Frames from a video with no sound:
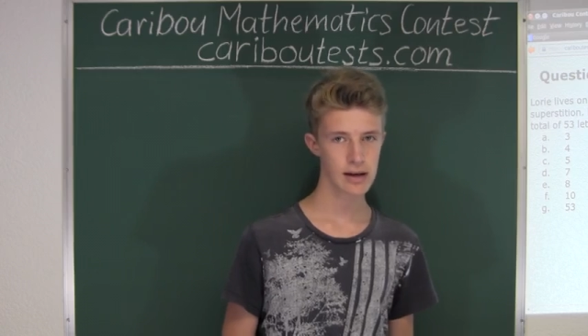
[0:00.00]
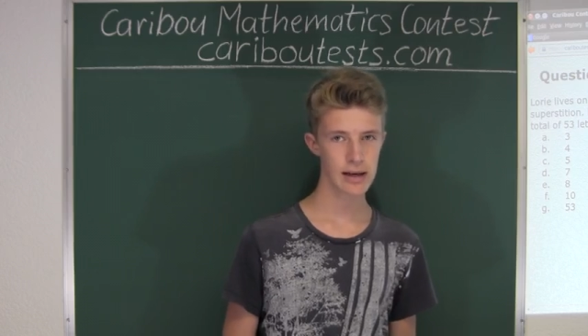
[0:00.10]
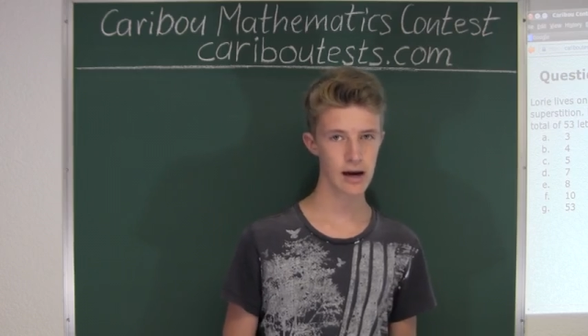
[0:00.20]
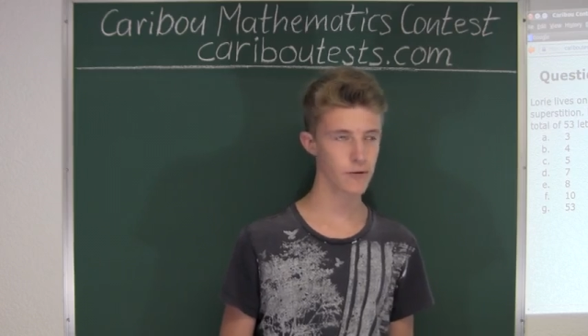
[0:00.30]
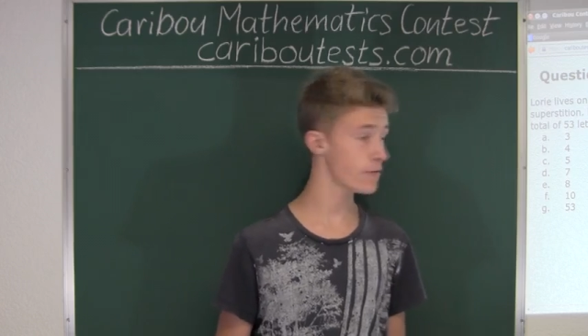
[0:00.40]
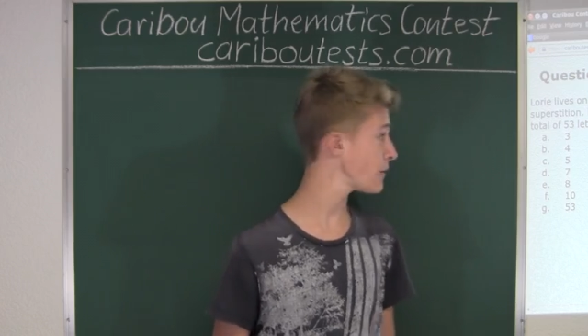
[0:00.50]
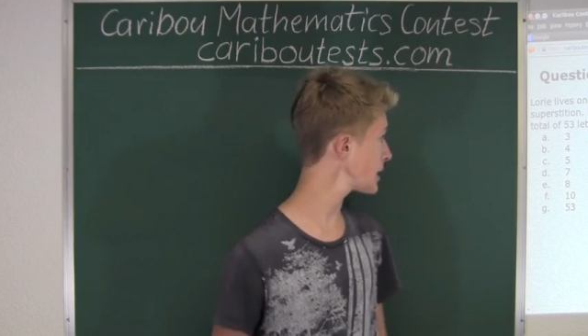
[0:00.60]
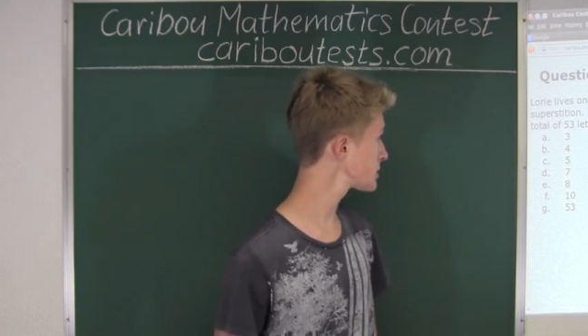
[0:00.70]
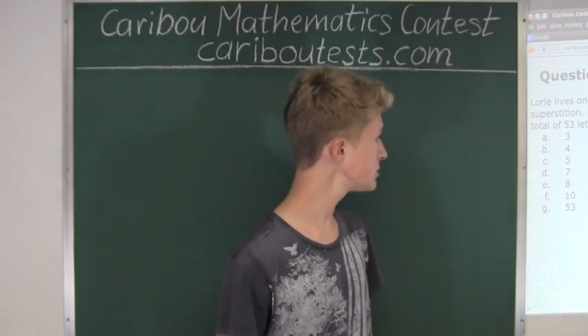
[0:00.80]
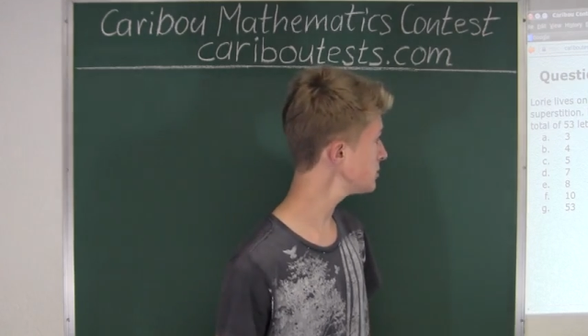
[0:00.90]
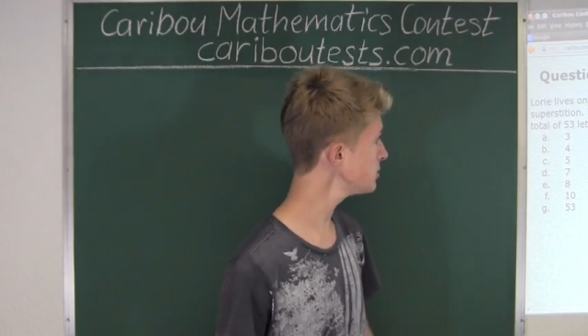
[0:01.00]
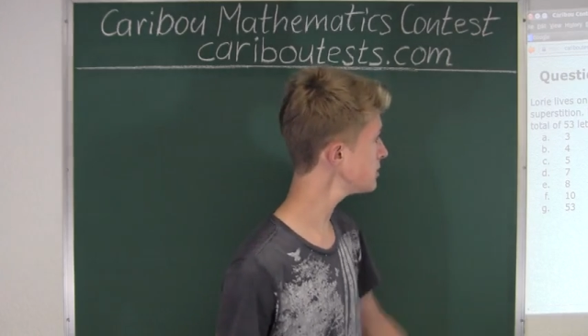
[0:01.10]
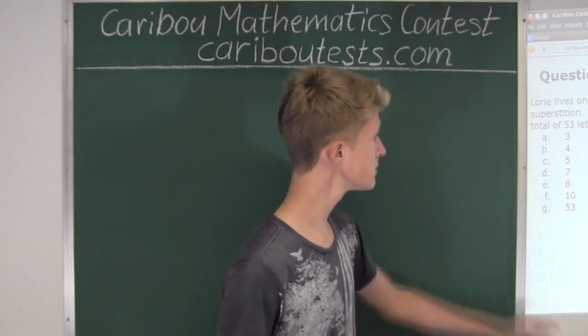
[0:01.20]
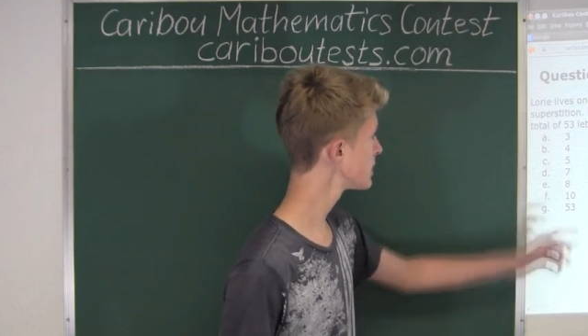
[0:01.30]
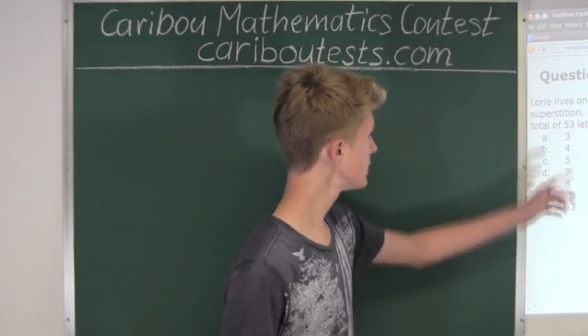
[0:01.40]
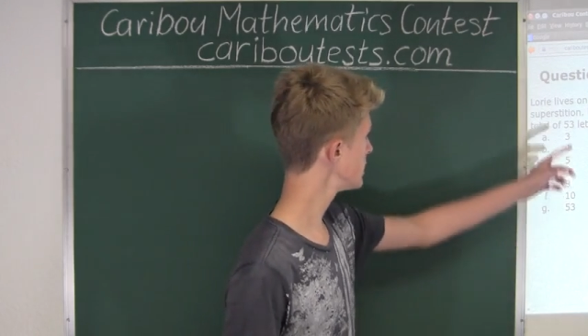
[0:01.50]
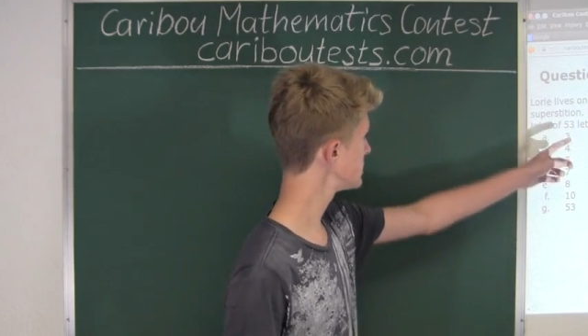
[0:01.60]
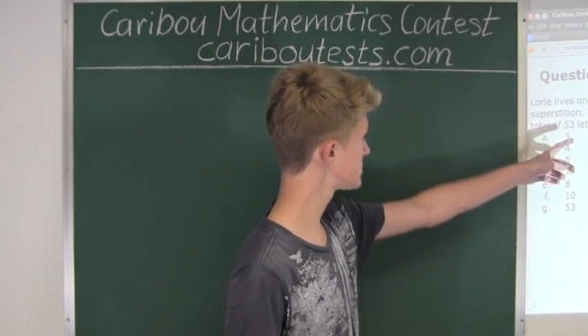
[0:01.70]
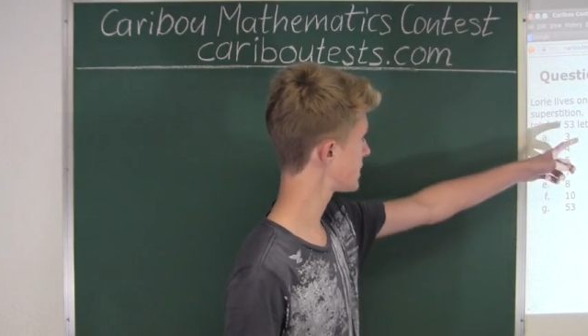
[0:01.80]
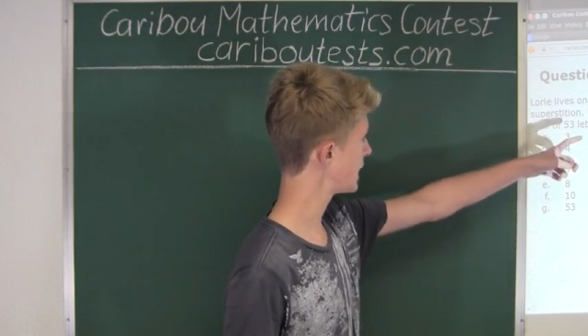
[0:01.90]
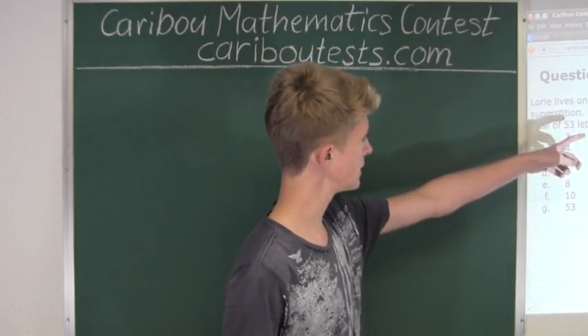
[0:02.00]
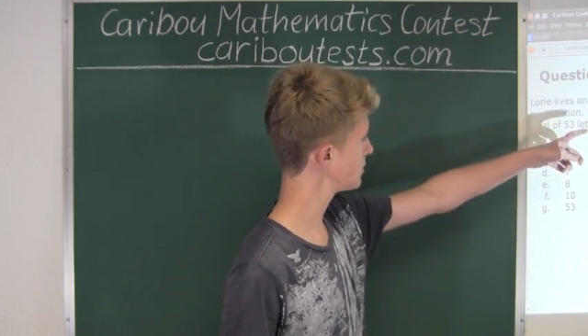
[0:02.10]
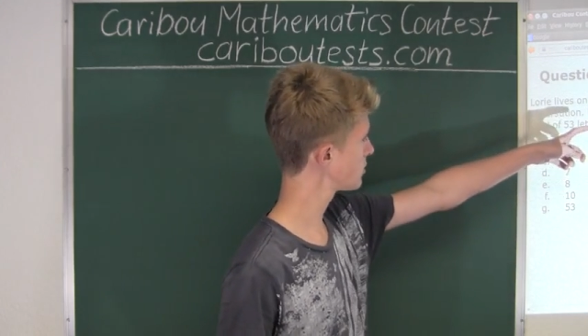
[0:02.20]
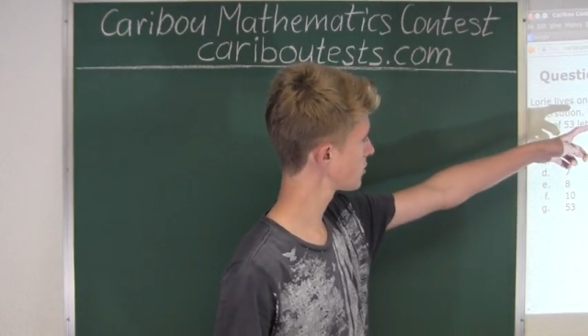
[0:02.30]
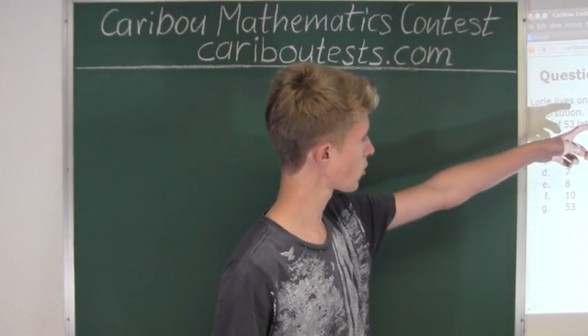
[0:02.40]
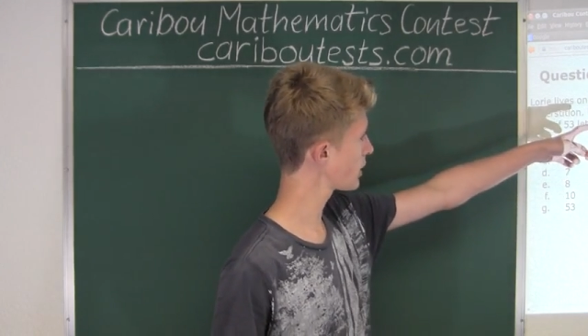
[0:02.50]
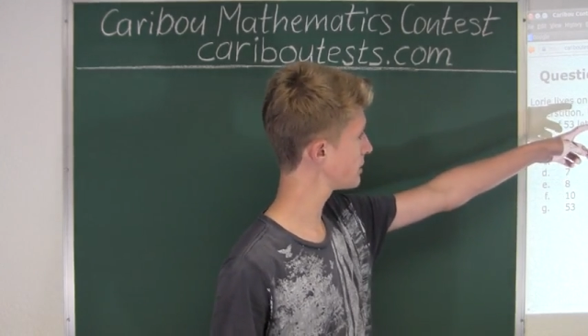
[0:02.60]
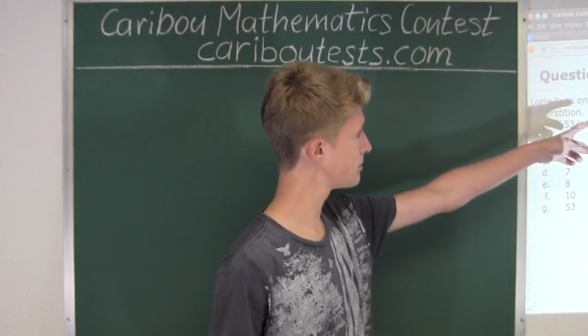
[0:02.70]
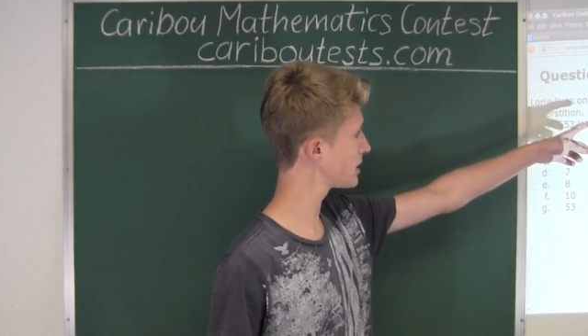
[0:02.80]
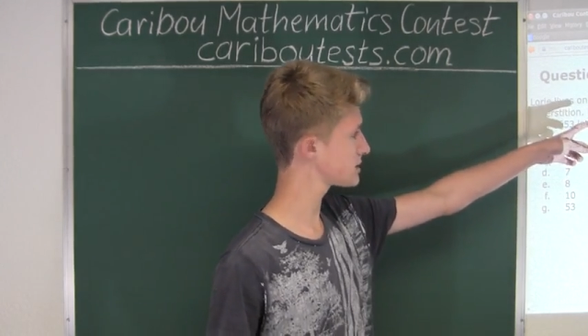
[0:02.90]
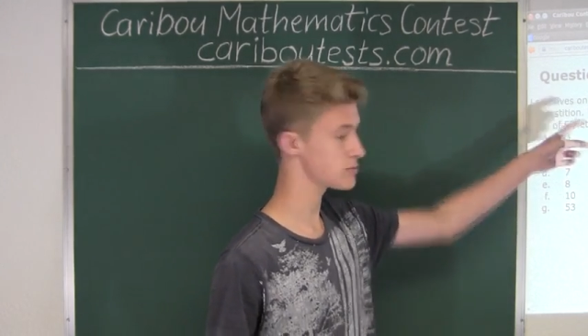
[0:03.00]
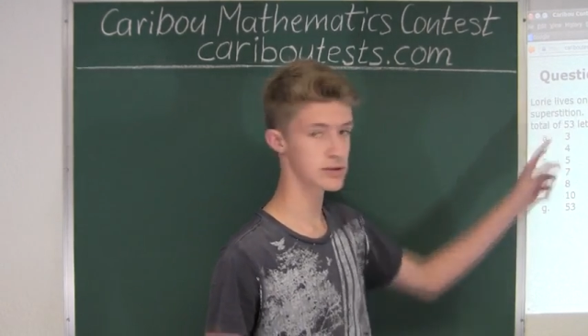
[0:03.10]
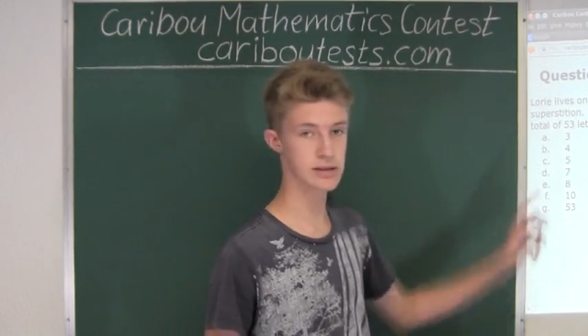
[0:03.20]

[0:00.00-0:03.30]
Now fact 2 is that Lori must